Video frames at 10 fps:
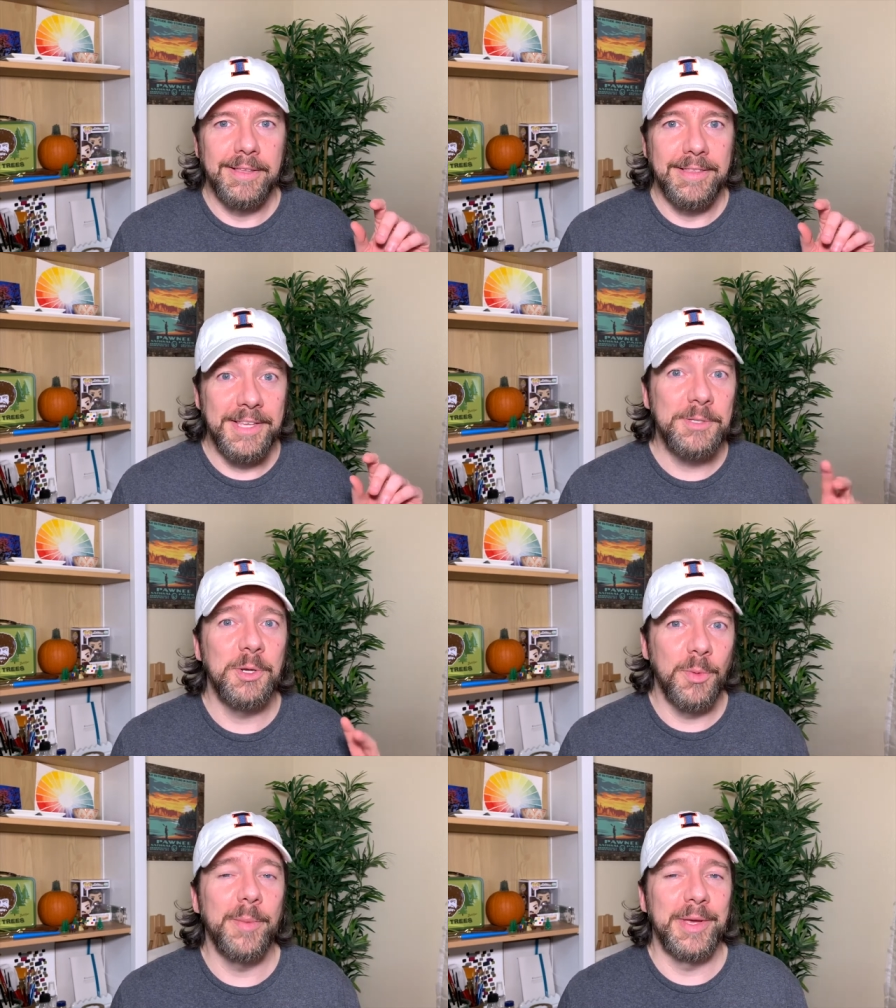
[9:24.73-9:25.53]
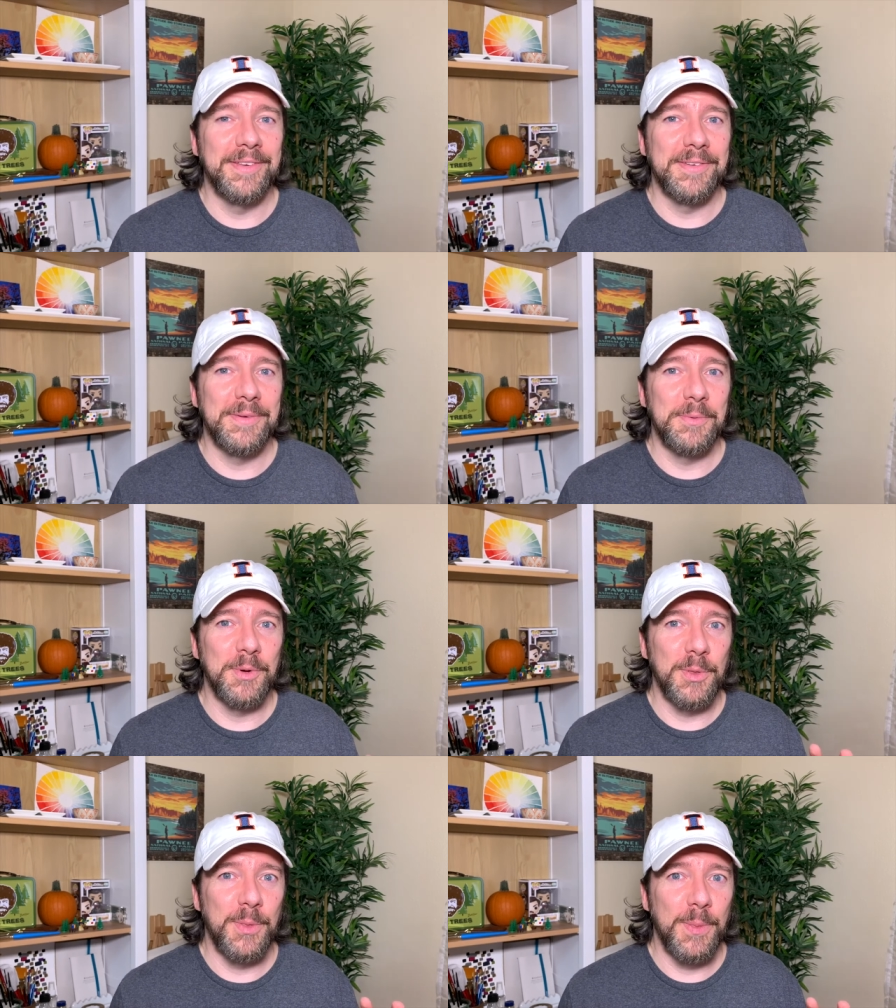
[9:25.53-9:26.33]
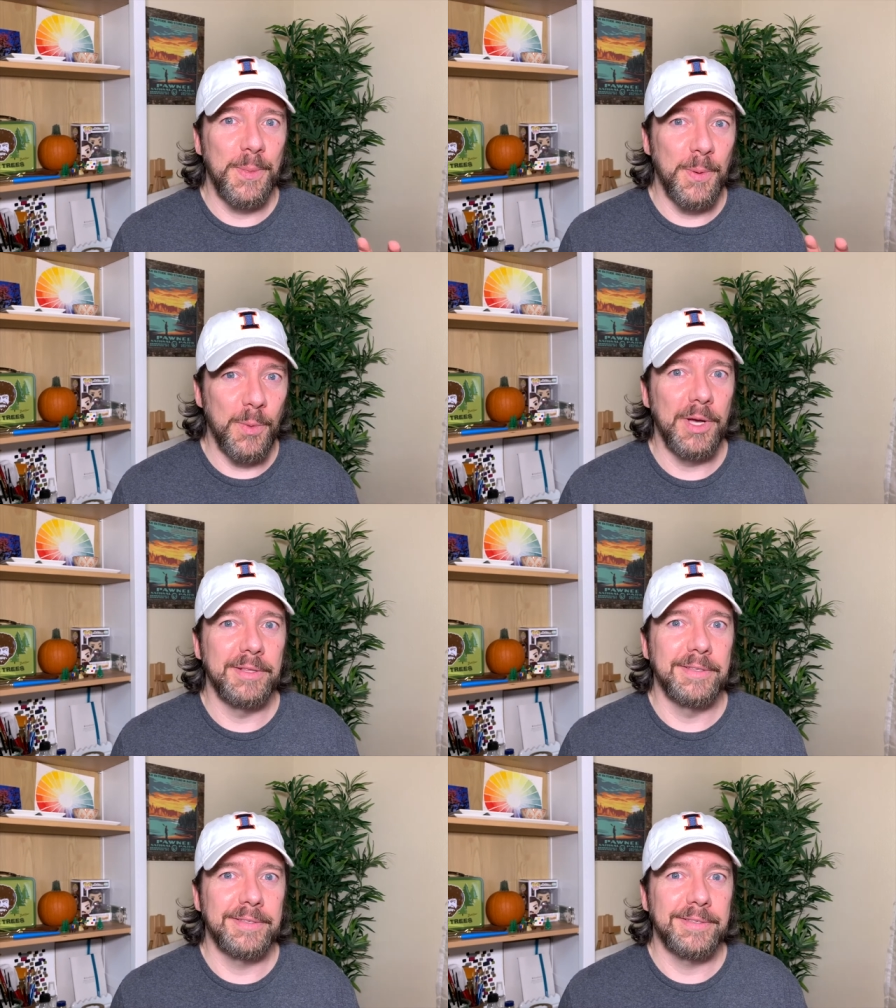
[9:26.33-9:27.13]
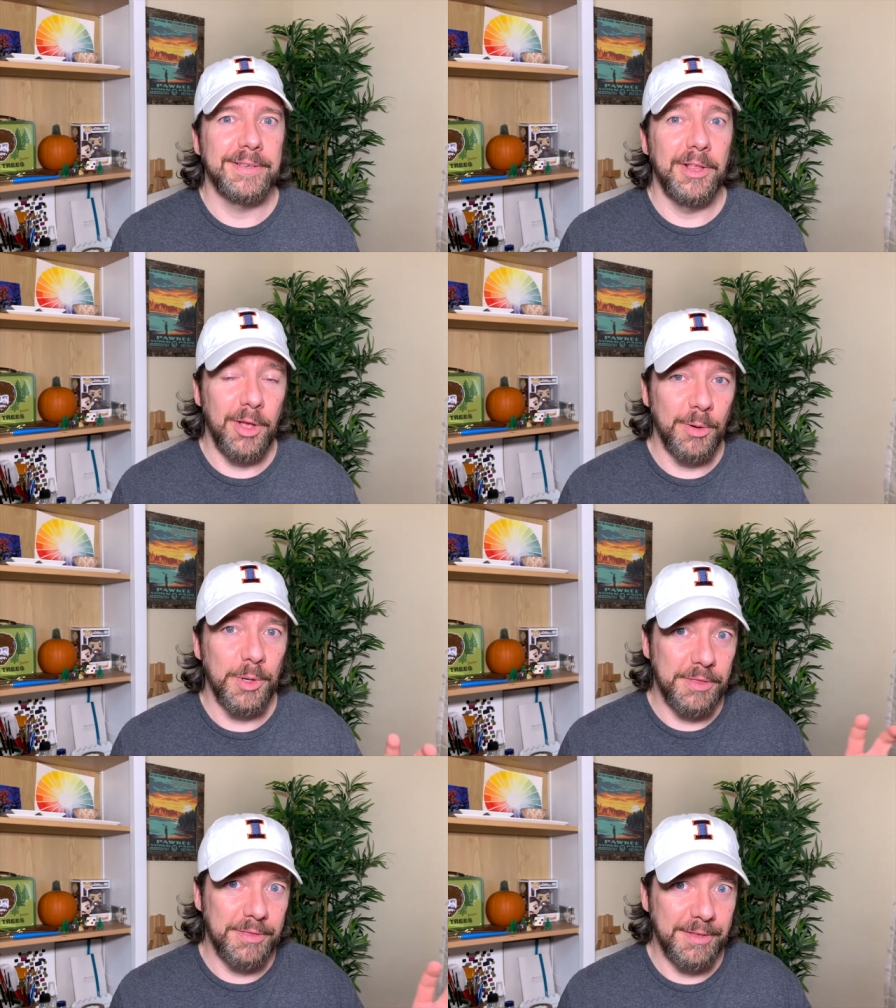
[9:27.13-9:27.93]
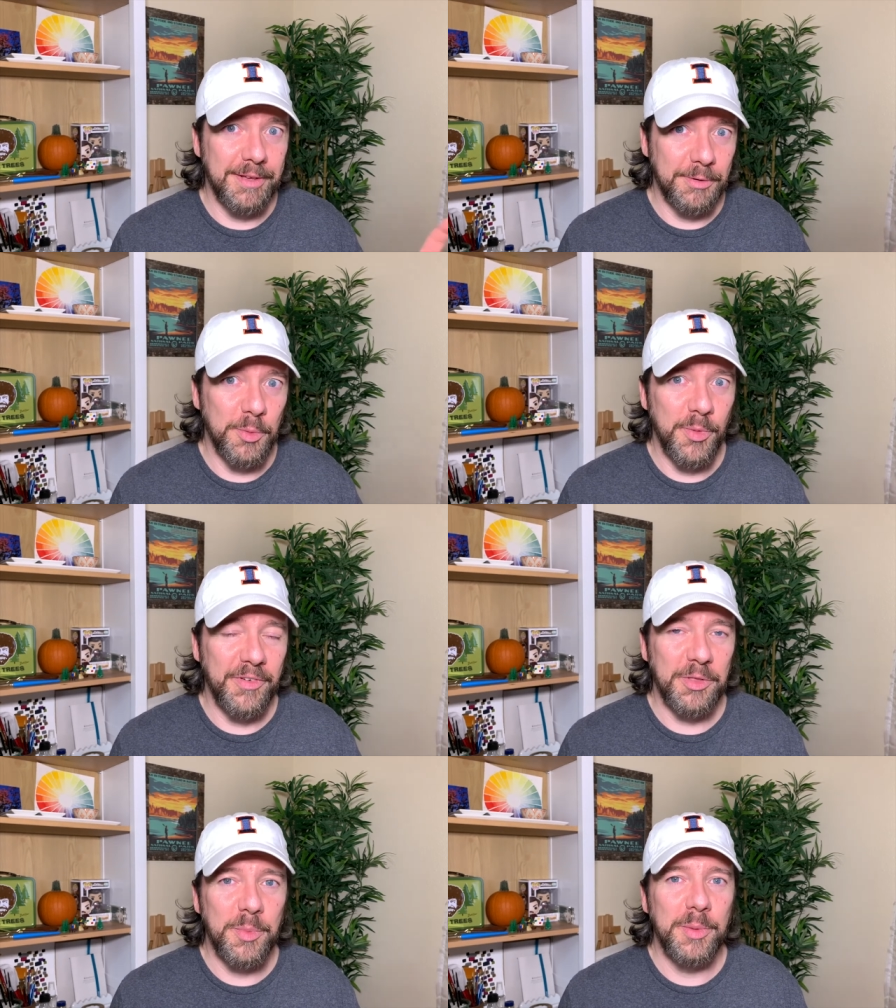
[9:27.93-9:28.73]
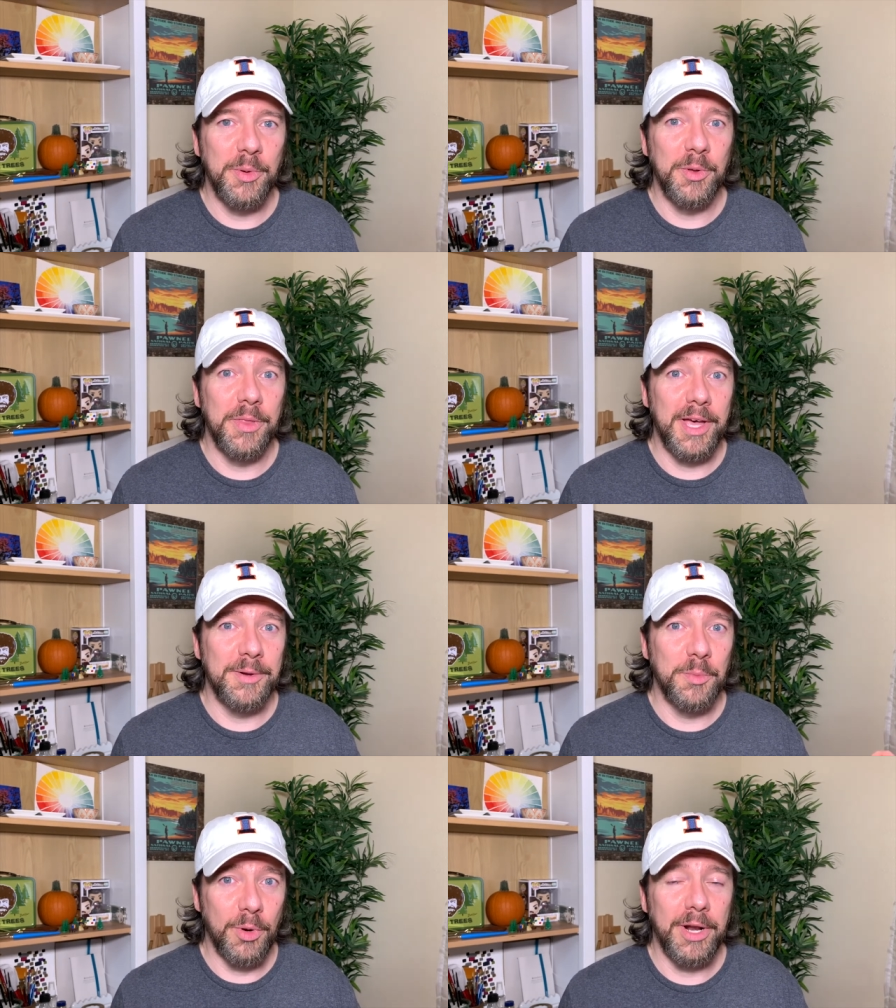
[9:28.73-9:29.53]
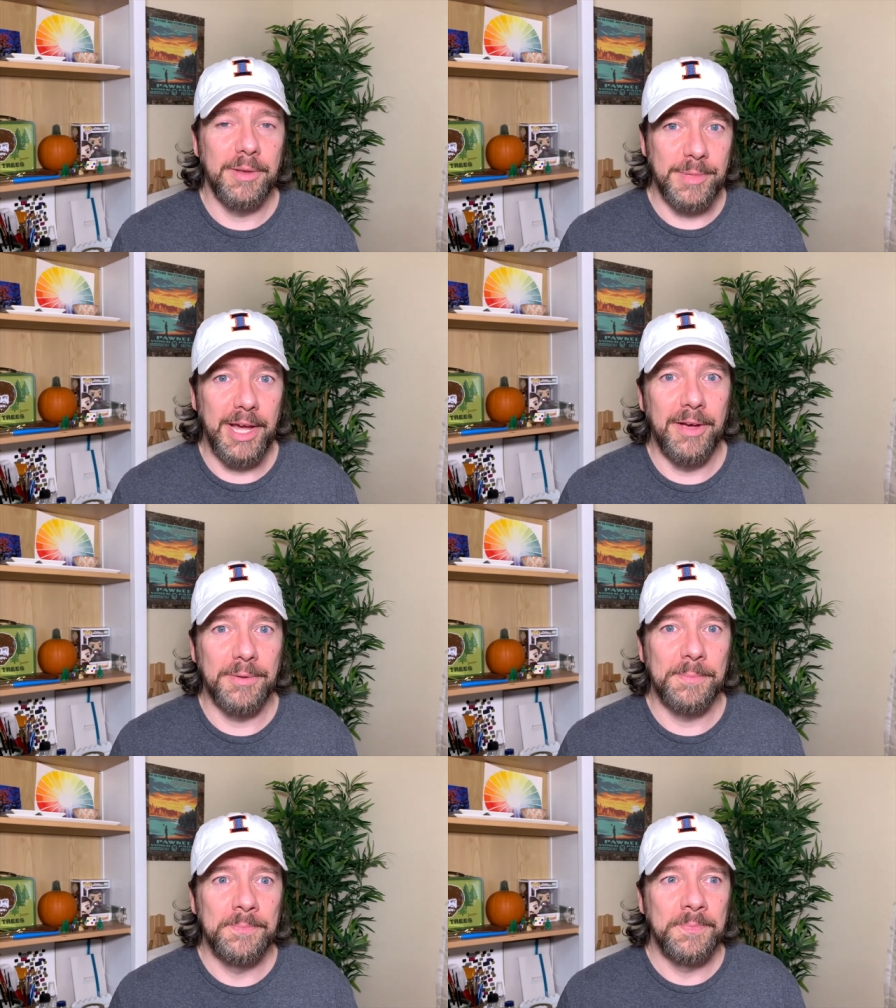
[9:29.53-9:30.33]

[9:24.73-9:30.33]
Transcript: these 2 women were the ones, along with a group of other people, that brought him down.